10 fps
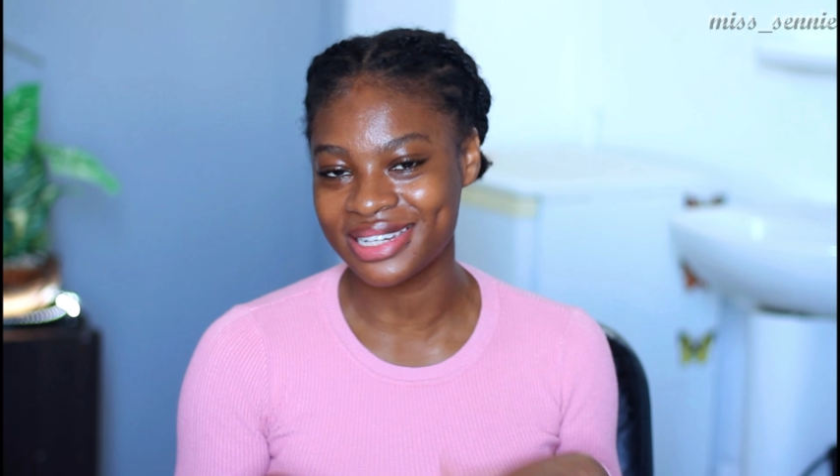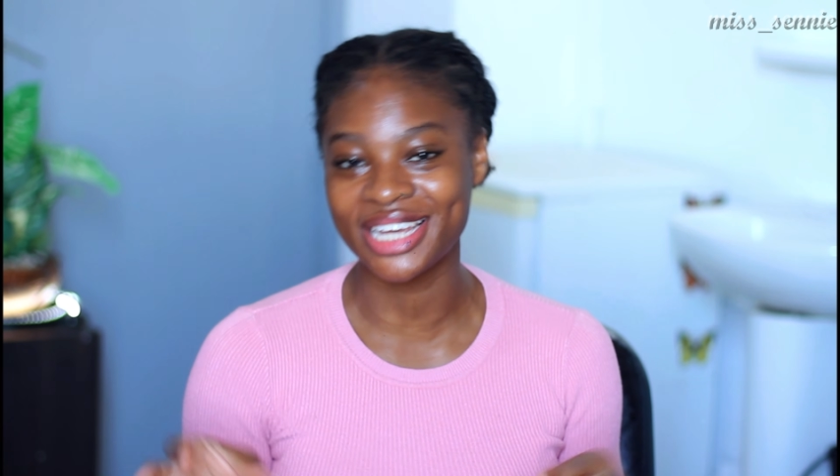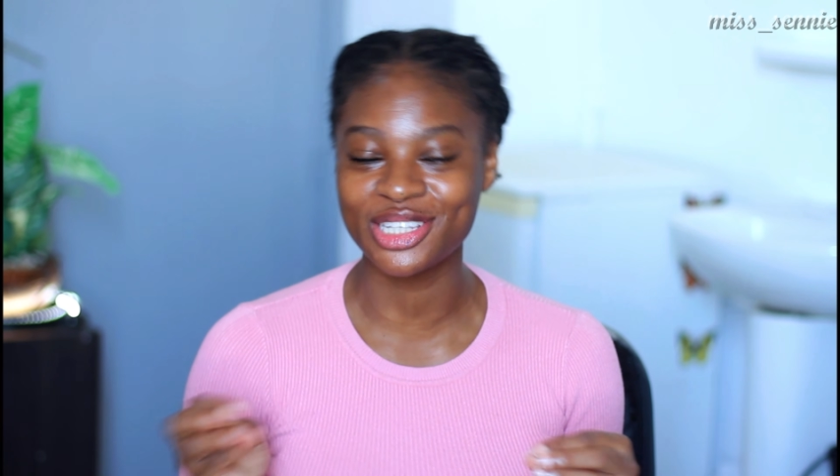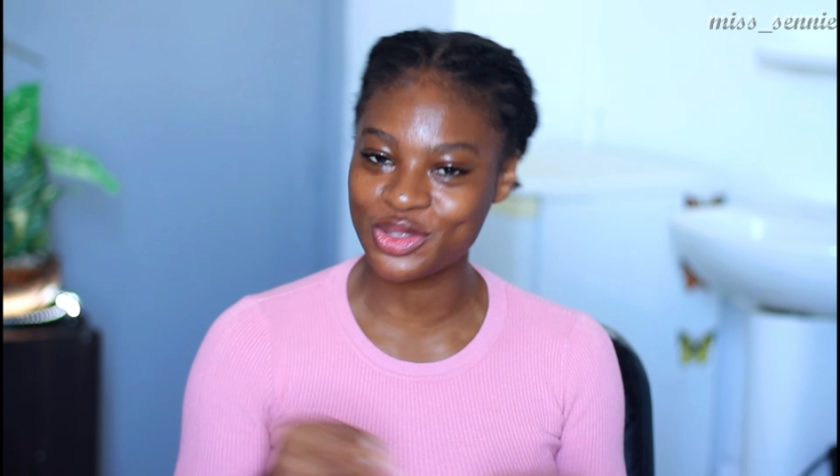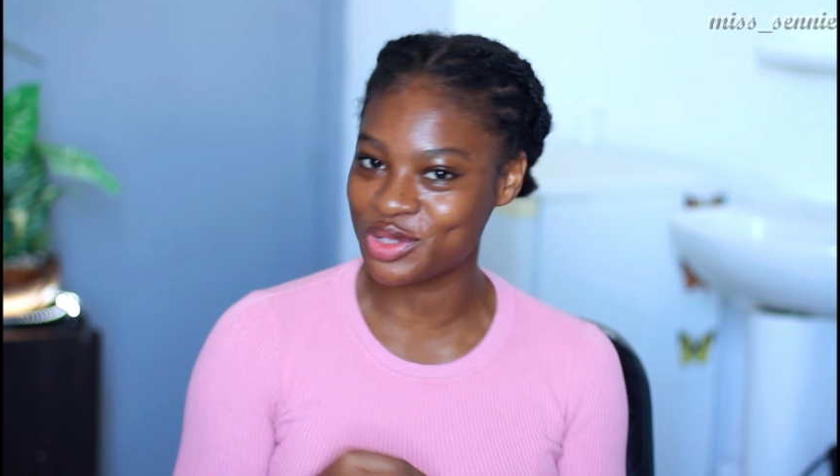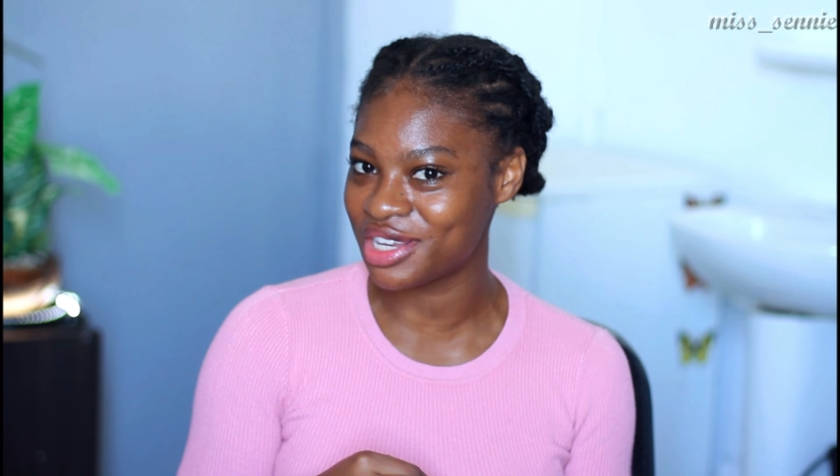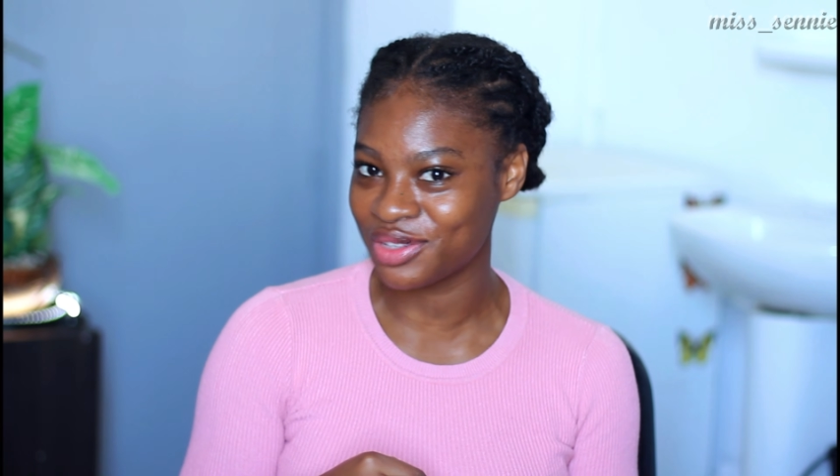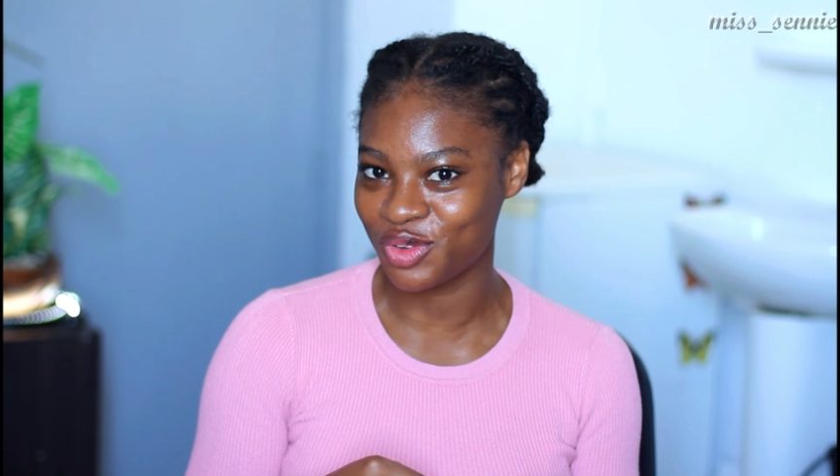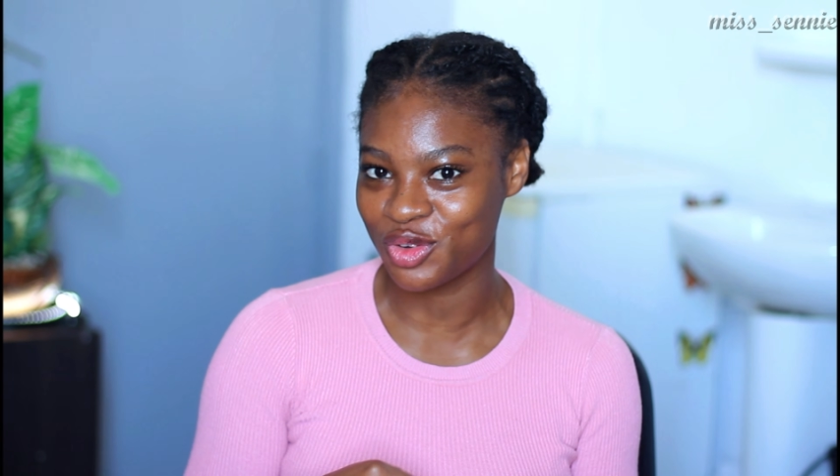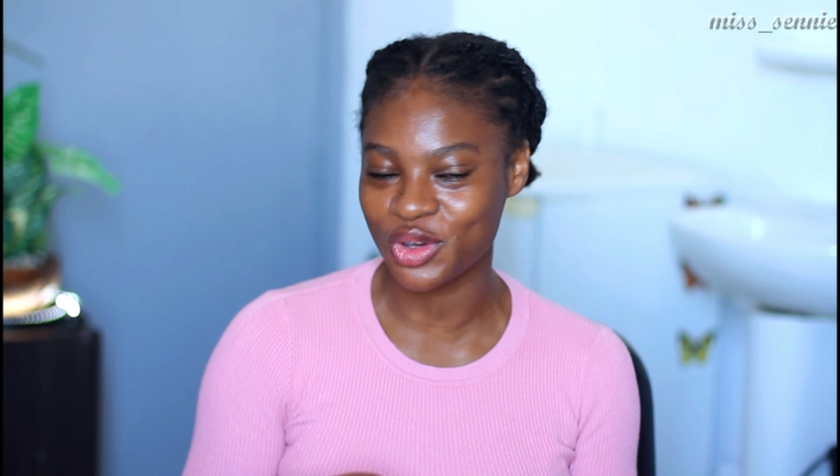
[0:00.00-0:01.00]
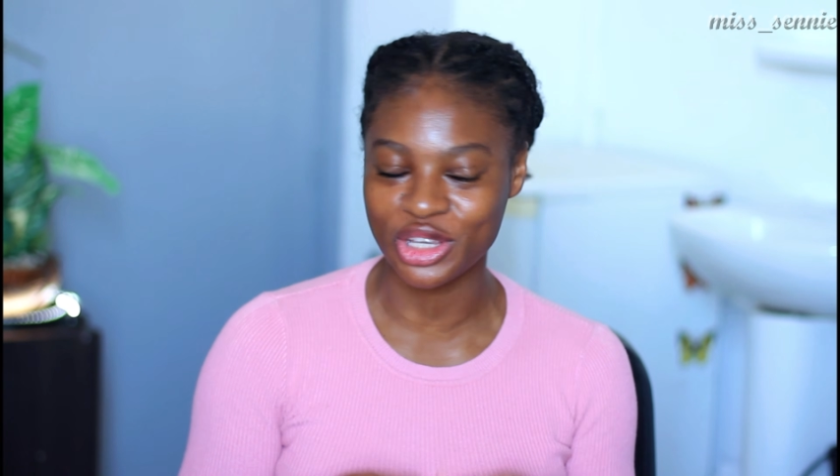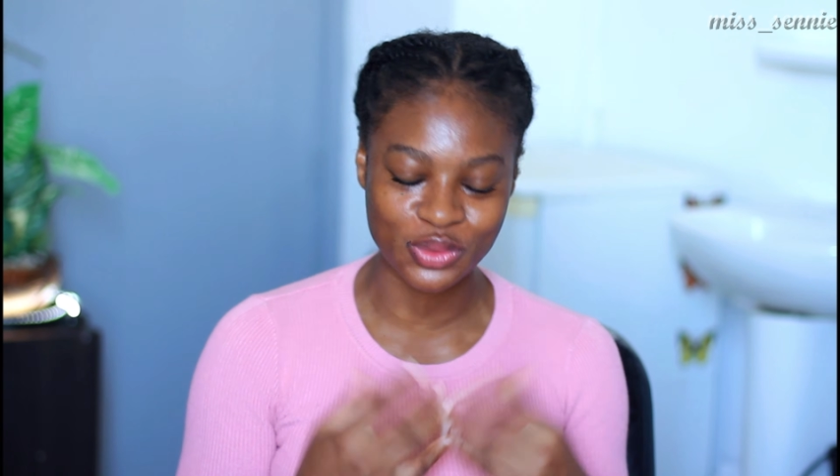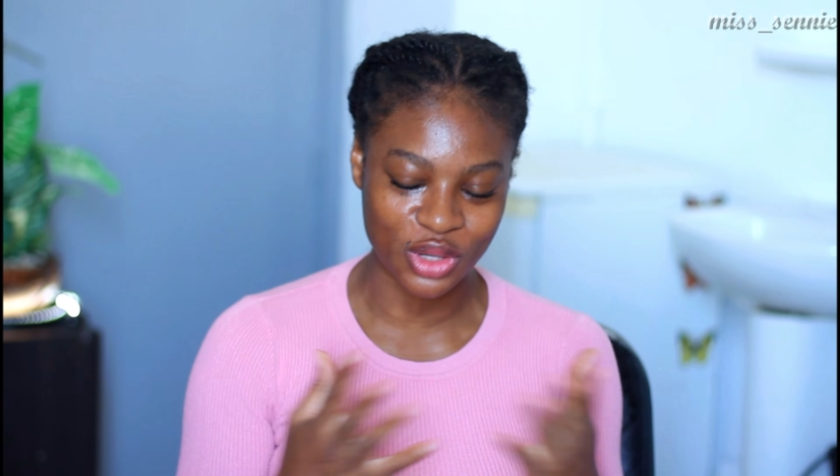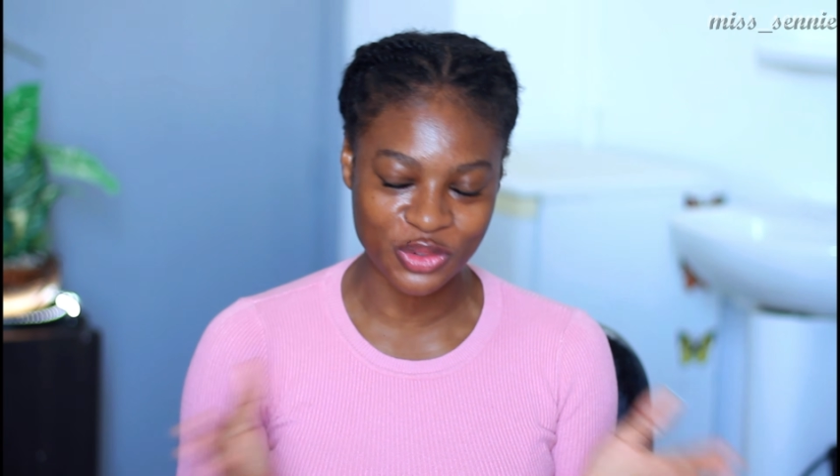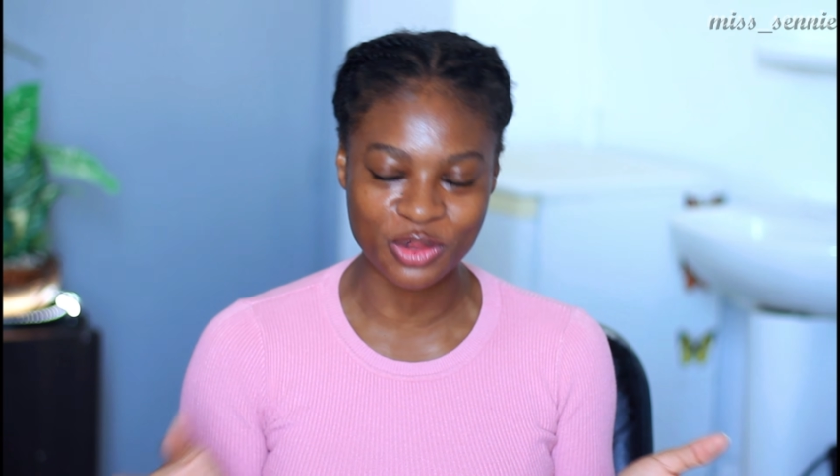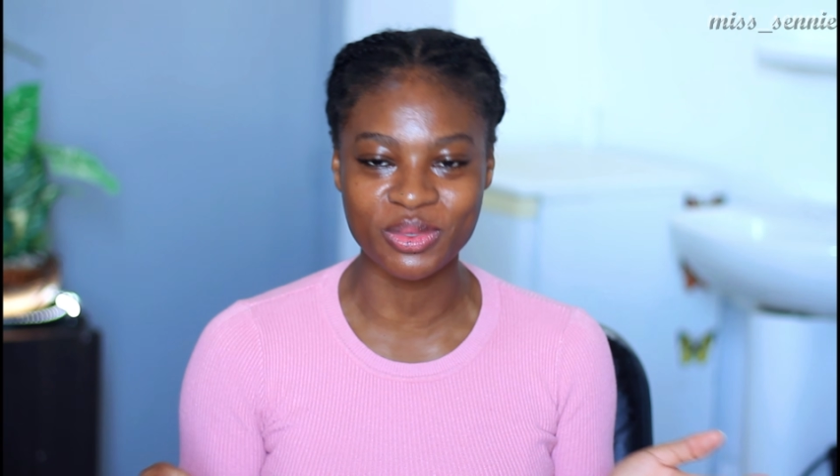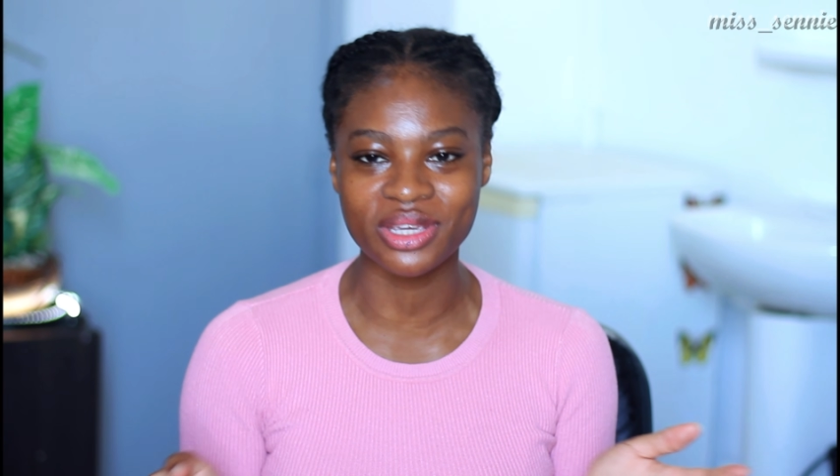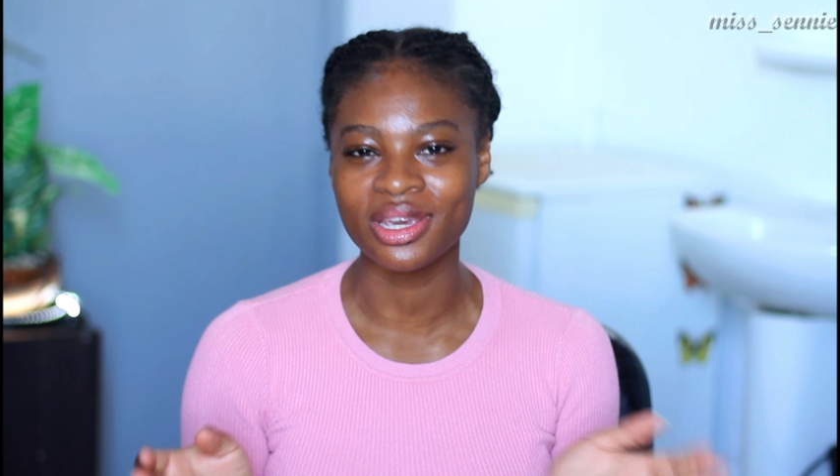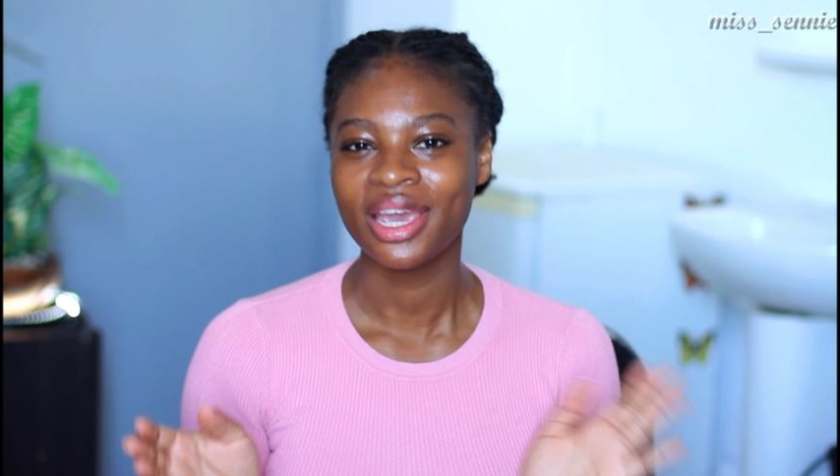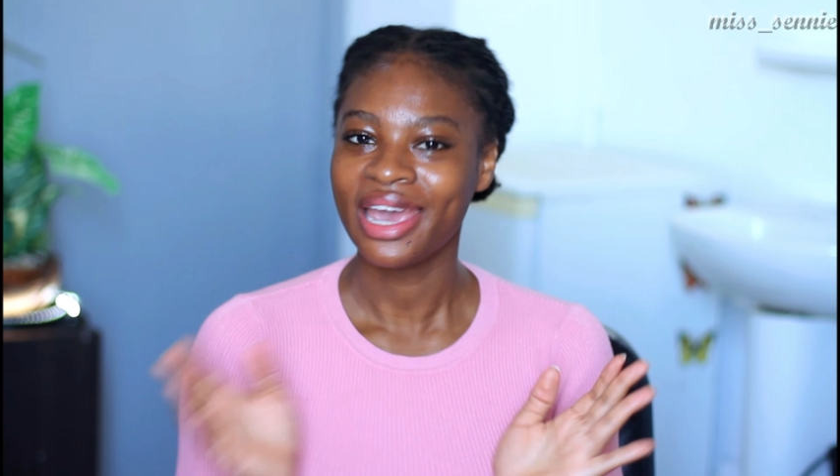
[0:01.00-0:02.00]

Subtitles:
and in today's video is going to be